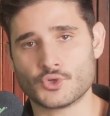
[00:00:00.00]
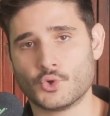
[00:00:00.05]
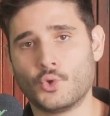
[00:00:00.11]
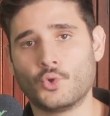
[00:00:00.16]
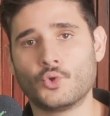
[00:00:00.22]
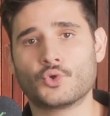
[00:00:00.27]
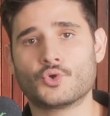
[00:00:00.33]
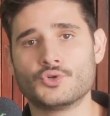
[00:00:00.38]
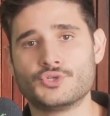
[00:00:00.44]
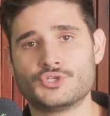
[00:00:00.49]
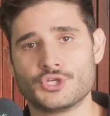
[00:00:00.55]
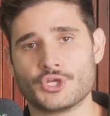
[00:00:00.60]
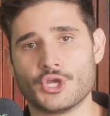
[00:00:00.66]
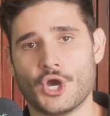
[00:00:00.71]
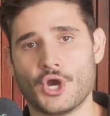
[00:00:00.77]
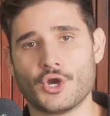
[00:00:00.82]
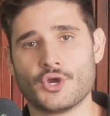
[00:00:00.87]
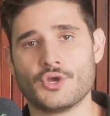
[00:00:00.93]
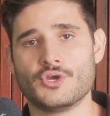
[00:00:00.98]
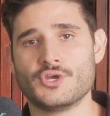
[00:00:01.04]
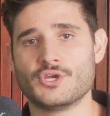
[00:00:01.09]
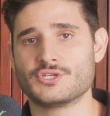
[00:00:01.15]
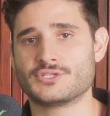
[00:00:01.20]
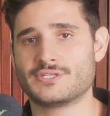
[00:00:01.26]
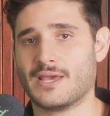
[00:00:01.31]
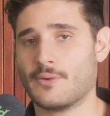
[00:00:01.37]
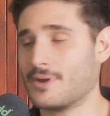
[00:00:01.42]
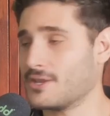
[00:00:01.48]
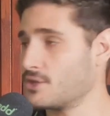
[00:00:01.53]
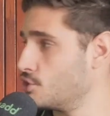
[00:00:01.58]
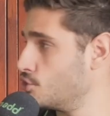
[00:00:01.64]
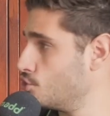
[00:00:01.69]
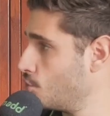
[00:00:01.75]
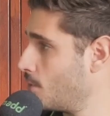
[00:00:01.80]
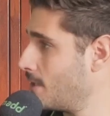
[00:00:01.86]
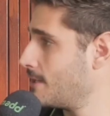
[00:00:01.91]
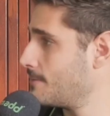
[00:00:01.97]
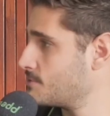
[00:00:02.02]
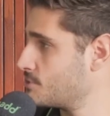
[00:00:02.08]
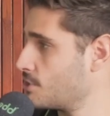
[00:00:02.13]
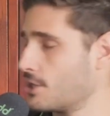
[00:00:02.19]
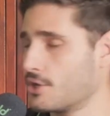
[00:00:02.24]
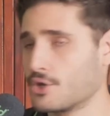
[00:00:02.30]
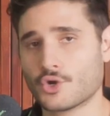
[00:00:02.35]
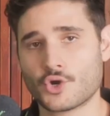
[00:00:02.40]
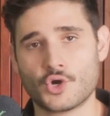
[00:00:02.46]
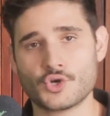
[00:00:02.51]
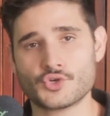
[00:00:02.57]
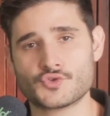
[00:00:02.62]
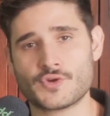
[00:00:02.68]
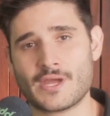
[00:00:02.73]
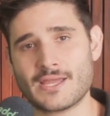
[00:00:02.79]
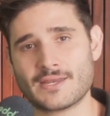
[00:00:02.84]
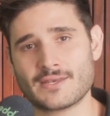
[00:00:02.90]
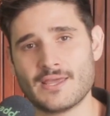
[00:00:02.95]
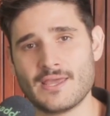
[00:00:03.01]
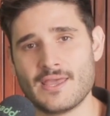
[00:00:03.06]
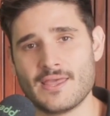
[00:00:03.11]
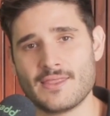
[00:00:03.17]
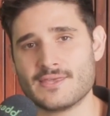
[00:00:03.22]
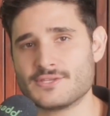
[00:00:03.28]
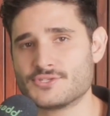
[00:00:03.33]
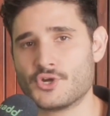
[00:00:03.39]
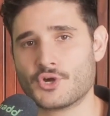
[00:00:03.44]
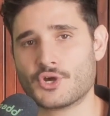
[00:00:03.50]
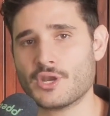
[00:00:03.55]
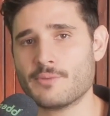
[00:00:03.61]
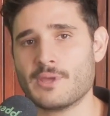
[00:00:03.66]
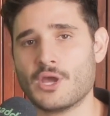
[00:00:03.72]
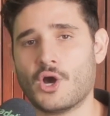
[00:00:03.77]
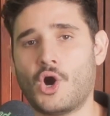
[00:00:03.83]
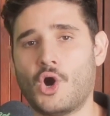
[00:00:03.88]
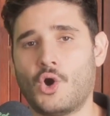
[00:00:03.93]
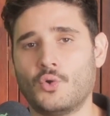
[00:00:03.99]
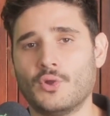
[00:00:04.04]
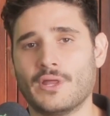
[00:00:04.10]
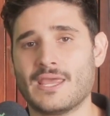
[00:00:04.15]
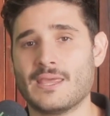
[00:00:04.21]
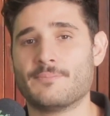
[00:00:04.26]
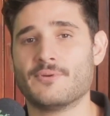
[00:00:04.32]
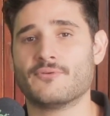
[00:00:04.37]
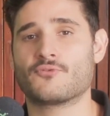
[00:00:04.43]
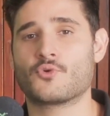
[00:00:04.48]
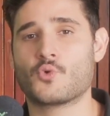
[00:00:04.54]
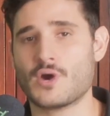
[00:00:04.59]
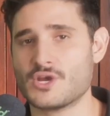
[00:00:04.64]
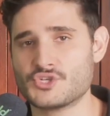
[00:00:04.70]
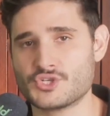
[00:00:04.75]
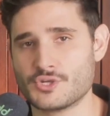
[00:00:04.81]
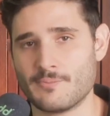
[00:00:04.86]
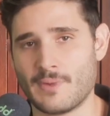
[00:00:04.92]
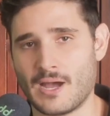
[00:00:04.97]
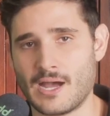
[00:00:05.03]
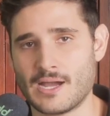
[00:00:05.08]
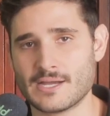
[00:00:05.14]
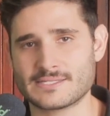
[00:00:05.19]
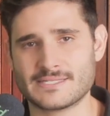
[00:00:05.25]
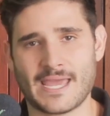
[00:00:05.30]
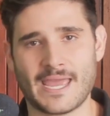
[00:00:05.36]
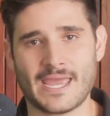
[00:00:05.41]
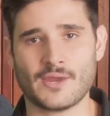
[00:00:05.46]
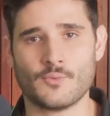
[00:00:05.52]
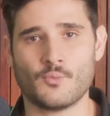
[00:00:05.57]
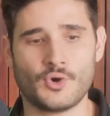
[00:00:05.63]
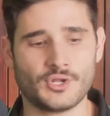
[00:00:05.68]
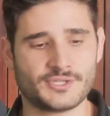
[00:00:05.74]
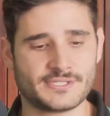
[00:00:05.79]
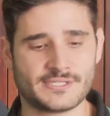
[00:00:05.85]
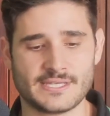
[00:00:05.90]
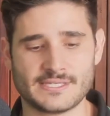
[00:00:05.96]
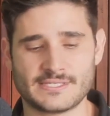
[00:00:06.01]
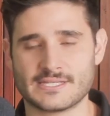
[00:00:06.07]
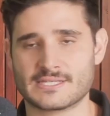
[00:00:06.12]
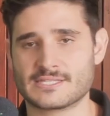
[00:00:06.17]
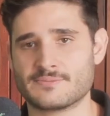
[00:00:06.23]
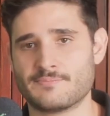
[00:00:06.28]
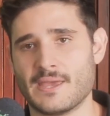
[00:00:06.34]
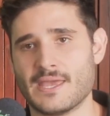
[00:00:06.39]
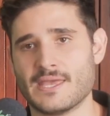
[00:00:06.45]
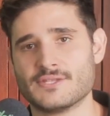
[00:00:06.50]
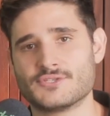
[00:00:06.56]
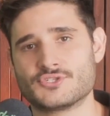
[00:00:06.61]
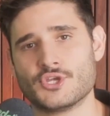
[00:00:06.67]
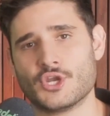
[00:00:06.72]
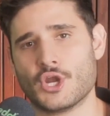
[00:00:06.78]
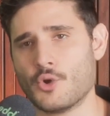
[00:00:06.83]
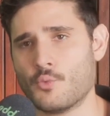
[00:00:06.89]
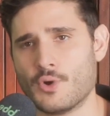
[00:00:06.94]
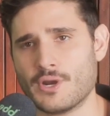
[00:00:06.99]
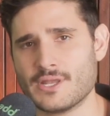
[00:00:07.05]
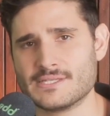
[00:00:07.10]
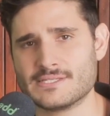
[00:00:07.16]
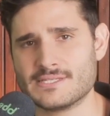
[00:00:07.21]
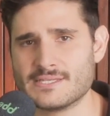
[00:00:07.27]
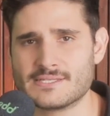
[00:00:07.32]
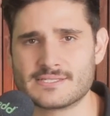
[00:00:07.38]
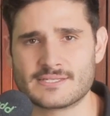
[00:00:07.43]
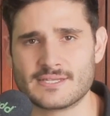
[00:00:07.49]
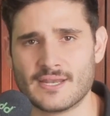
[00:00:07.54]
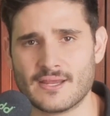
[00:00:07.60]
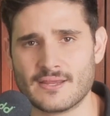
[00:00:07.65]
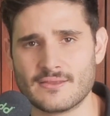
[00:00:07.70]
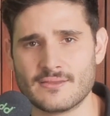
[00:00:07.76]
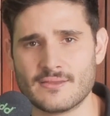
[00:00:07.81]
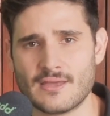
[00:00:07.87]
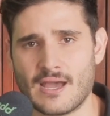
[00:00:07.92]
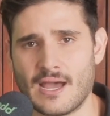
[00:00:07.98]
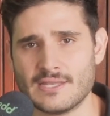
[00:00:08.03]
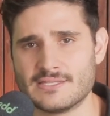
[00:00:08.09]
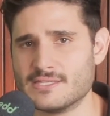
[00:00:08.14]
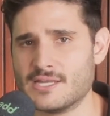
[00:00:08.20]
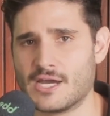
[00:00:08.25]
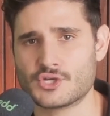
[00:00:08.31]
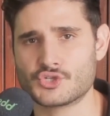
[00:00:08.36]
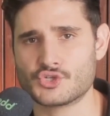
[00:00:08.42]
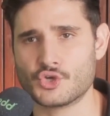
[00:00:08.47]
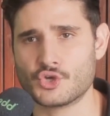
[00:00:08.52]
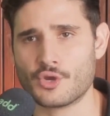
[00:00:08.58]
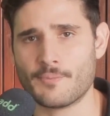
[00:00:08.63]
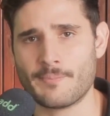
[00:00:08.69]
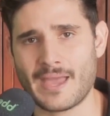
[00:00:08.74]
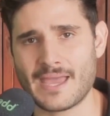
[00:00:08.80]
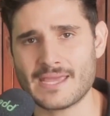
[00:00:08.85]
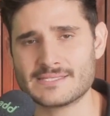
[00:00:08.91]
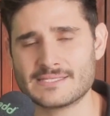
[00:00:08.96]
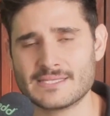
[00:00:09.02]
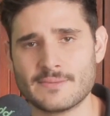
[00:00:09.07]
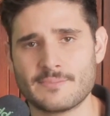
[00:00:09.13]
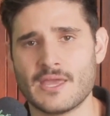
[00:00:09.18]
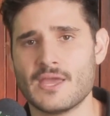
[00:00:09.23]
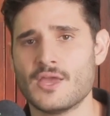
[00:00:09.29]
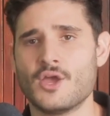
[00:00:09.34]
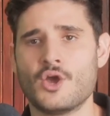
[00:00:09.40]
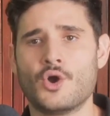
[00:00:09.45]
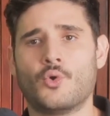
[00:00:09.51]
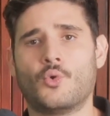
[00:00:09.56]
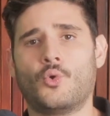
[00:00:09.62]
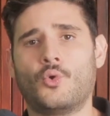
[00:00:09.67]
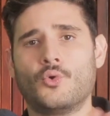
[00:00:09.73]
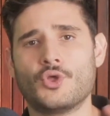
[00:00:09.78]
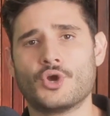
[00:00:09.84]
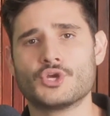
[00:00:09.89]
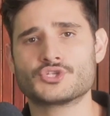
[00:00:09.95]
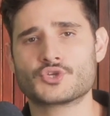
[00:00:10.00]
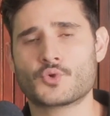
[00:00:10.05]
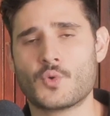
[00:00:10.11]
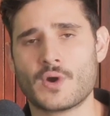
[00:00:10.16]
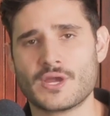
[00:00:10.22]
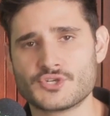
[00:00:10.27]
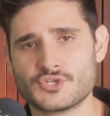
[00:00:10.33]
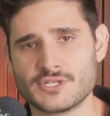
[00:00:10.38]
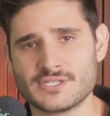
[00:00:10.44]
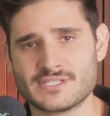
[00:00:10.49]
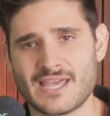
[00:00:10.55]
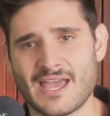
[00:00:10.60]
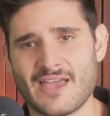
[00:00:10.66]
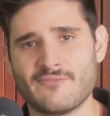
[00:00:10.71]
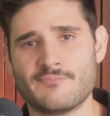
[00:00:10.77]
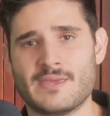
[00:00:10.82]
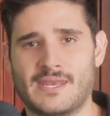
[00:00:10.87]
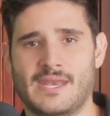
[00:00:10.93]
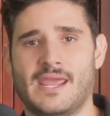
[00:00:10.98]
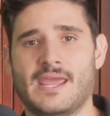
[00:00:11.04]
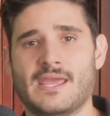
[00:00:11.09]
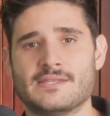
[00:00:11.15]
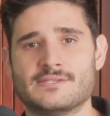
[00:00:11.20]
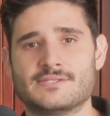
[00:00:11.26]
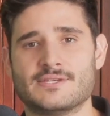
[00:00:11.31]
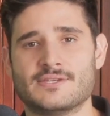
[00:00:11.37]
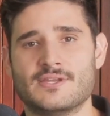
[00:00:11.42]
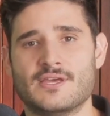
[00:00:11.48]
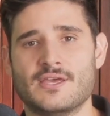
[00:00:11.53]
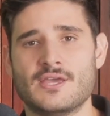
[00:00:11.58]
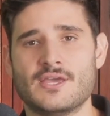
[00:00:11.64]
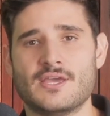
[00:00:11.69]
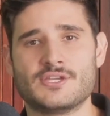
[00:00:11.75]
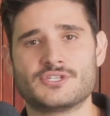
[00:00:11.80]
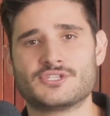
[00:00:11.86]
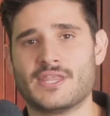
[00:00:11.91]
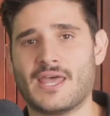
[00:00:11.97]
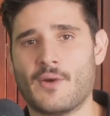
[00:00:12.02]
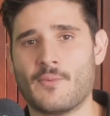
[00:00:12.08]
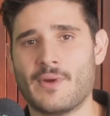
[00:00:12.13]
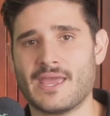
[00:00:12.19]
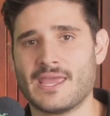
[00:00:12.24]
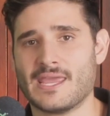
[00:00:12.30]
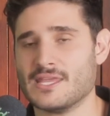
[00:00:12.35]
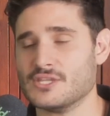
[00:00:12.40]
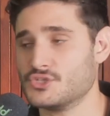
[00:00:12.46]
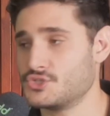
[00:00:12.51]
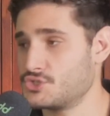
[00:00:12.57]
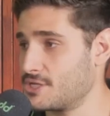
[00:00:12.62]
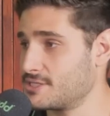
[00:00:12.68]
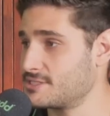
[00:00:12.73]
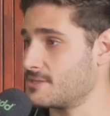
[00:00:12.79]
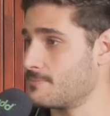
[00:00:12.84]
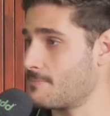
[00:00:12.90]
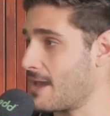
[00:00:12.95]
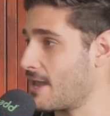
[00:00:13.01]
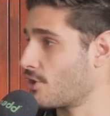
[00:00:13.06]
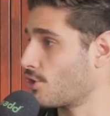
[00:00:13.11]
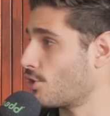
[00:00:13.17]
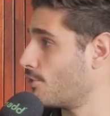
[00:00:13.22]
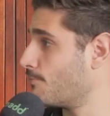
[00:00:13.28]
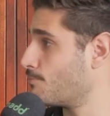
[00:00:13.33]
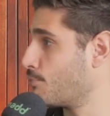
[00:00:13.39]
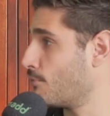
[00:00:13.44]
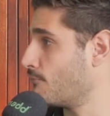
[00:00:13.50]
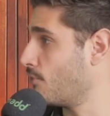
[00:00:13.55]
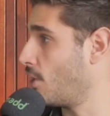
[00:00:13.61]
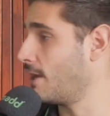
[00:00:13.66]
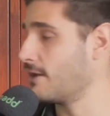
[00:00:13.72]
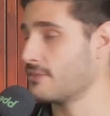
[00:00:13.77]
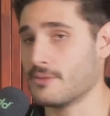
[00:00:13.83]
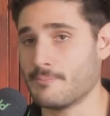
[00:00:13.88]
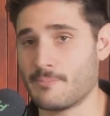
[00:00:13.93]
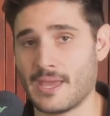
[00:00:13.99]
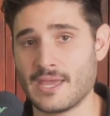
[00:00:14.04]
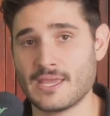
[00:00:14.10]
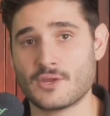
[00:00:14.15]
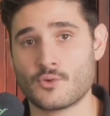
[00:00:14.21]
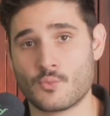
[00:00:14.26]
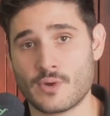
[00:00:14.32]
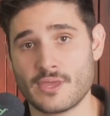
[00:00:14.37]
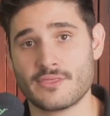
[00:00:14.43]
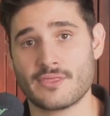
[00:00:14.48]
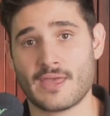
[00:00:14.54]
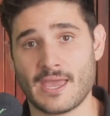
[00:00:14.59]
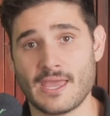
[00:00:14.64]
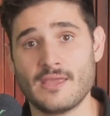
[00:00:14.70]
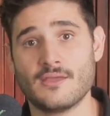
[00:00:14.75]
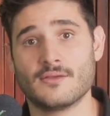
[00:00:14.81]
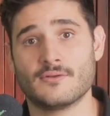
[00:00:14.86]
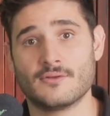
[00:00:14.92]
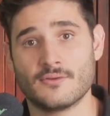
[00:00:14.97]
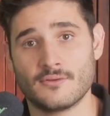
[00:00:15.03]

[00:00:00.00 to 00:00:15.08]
all good to go, so that when you do end up signing a contract, there's not going to be a whole heap of question marks. Hey, what's this expense? What is this, deduction on your payslip? All those questions have been answered. So that way it's just a matter of providing the bank with a